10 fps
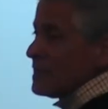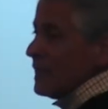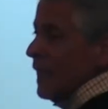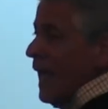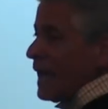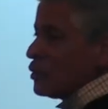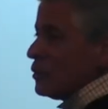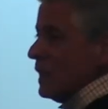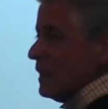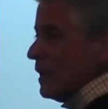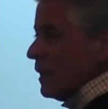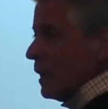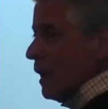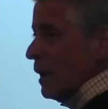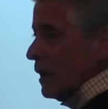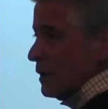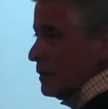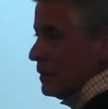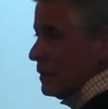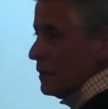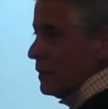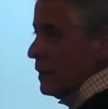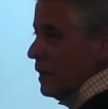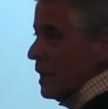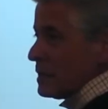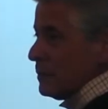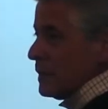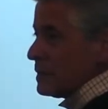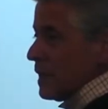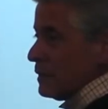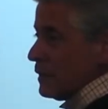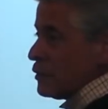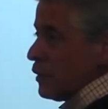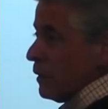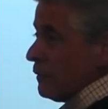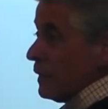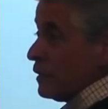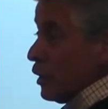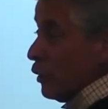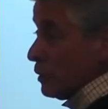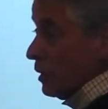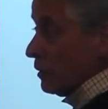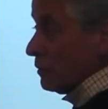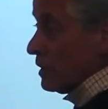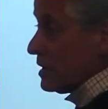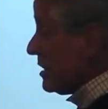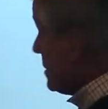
has actually declined as a percentage of the total. This